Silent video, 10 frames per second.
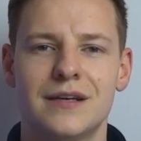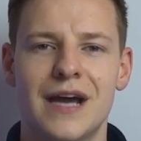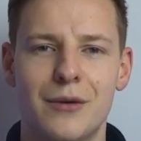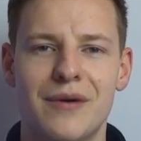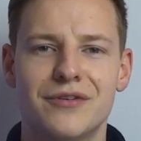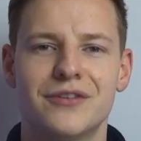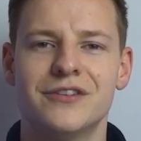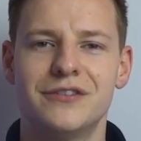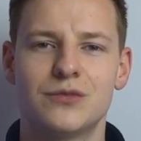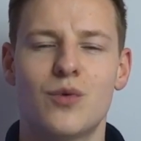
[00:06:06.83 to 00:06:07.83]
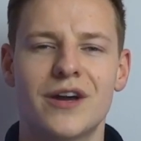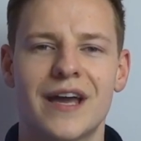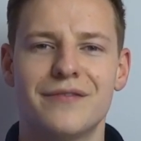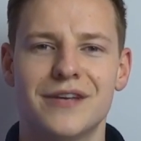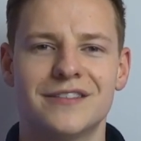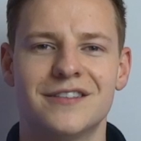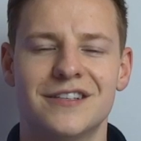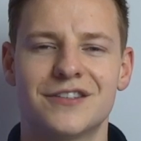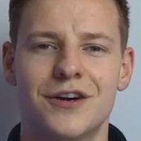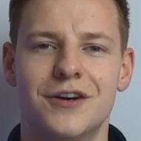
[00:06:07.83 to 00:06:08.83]
However, there is one caveat to
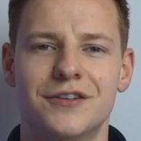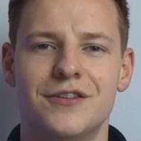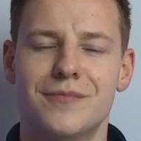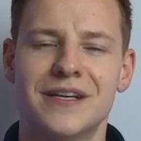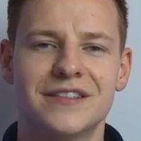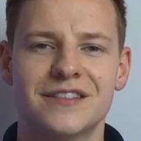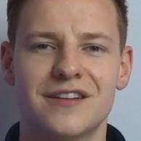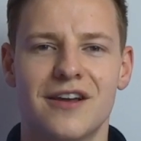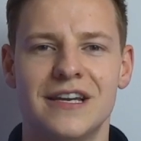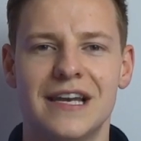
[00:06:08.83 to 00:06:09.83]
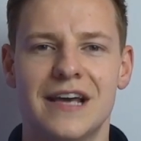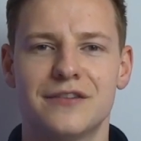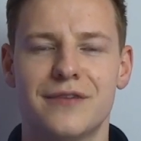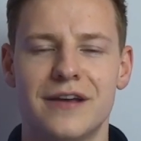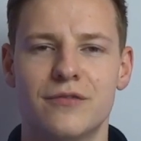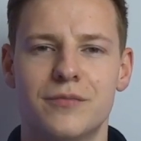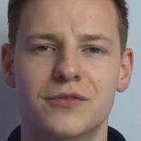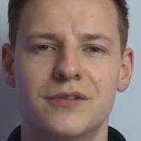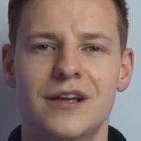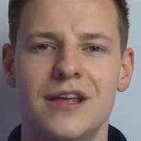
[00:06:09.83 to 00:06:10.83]
this card that makes it slightly less
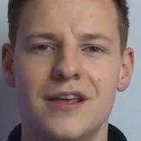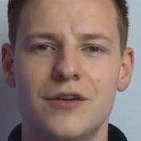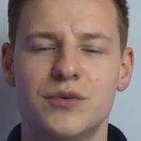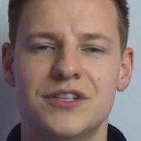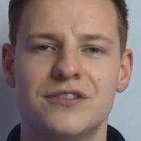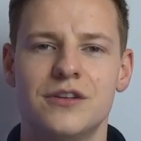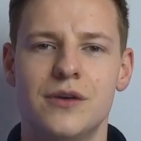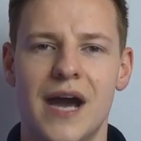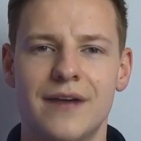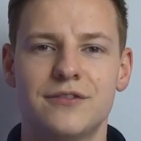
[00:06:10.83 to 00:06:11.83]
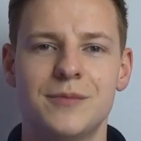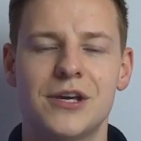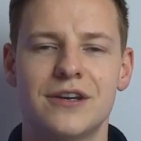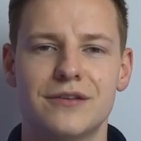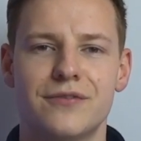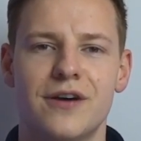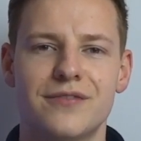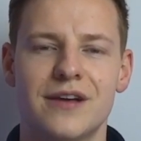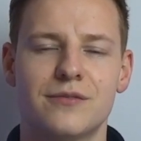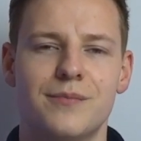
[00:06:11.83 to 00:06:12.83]
favourable, which is that you have to be earning
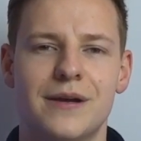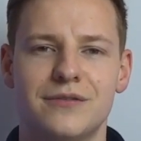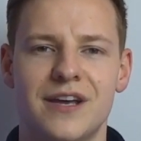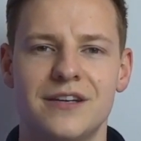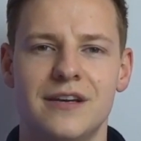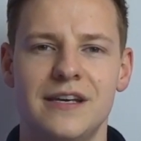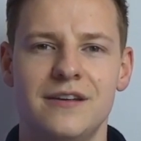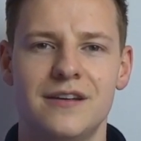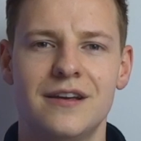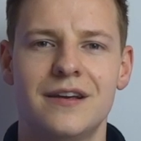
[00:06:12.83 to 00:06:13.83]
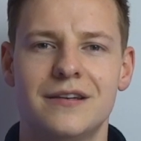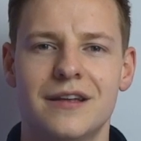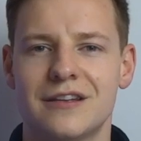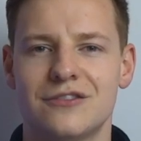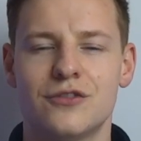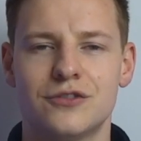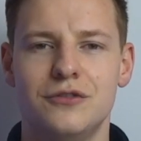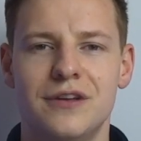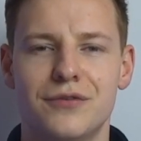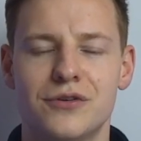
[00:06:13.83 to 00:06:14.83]
£5,000 annually. Now that's not too
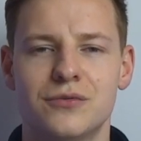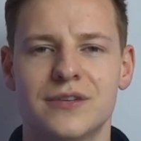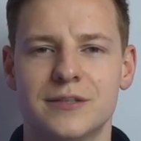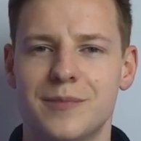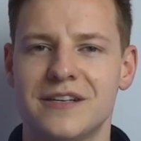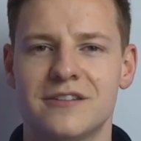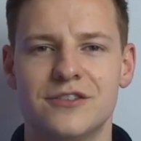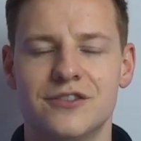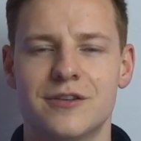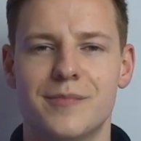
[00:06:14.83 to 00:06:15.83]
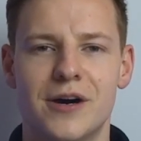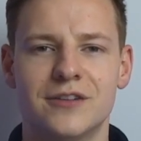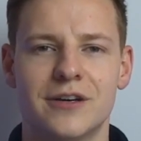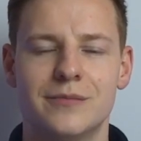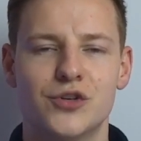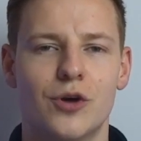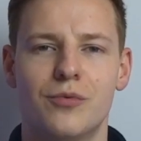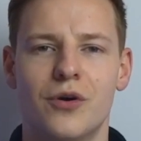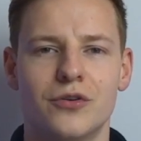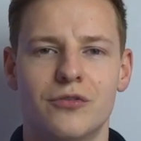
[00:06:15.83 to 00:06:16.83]
difficult, that's basically just a part-time
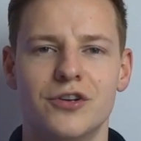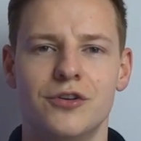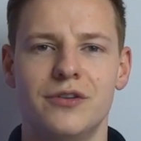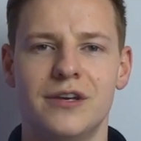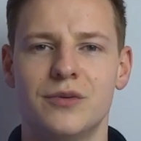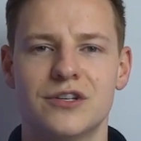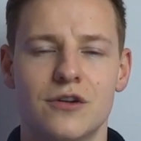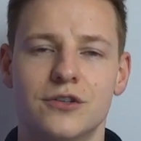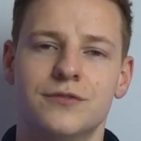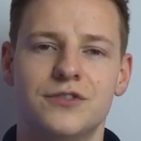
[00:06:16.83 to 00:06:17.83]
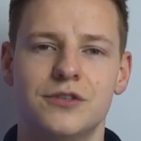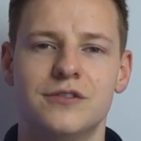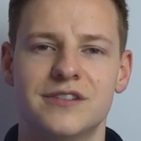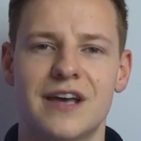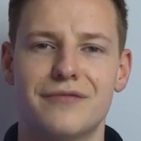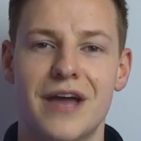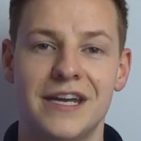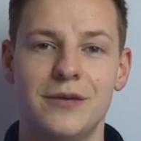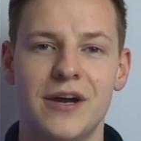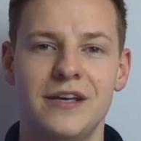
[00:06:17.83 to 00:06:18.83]
job while you're at uni, which lots of students have
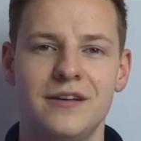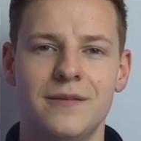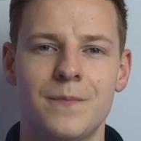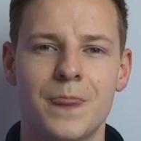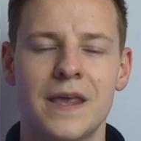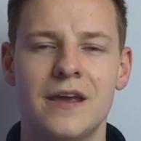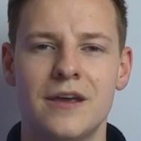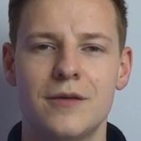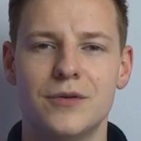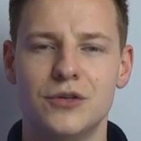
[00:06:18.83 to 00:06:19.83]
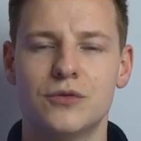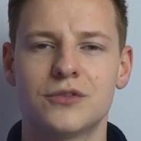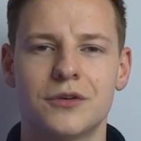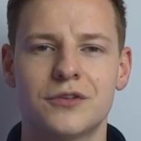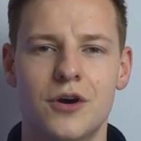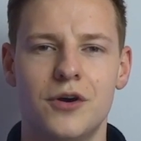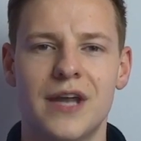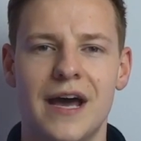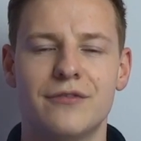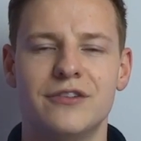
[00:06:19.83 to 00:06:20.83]
anyway. But you also
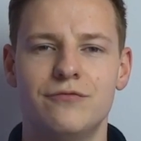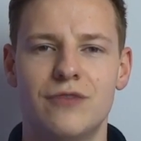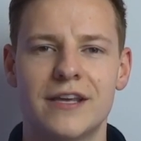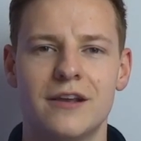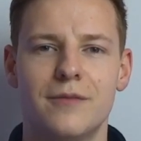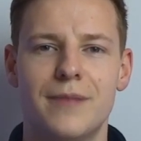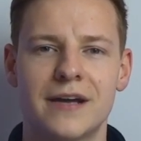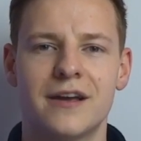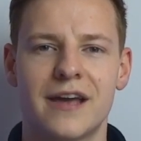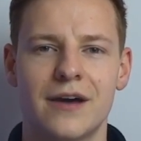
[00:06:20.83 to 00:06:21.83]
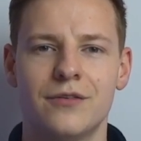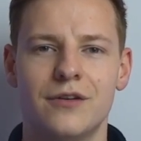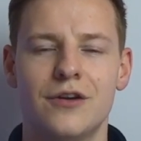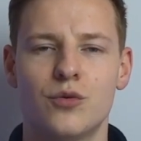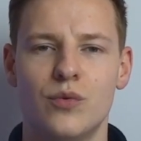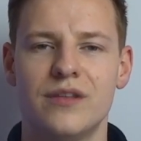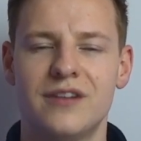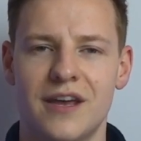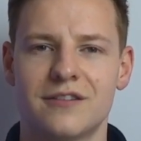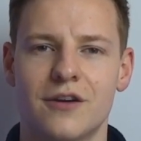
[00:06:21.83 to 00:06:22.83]
can't have a regular bank account with
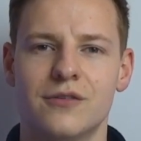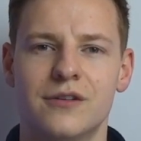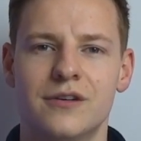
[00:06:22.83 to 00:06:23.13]
Tesco.